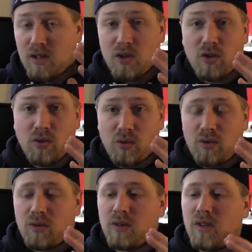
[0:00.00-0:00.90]

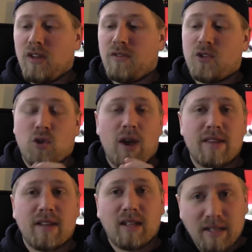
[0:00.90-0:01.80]
You've
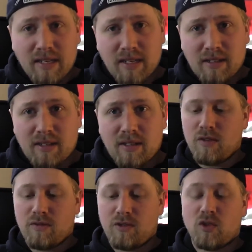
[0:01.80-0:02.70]
tried to clean it,
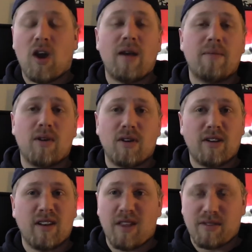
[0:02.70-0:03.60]
you've dry burned
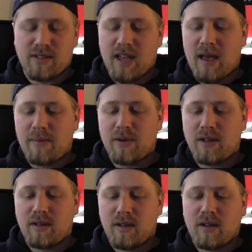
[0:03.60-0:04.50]
it, nothing's
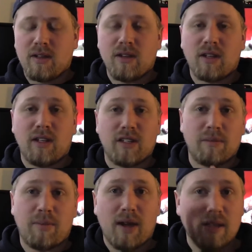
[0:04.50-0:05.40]
happening. You click
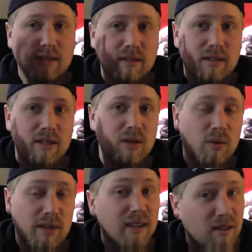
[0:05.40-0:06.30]
the button, you
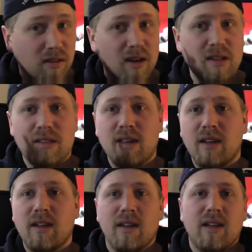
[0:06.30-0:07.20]
don't hear
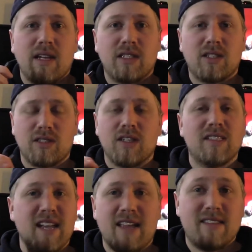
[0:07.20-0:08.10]
anything. It's just a
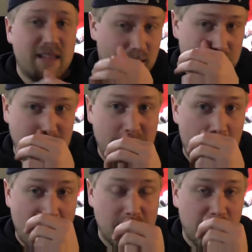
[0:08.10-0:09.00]
dead
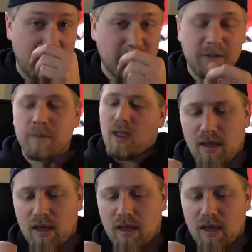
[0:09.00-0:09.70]
atomizer.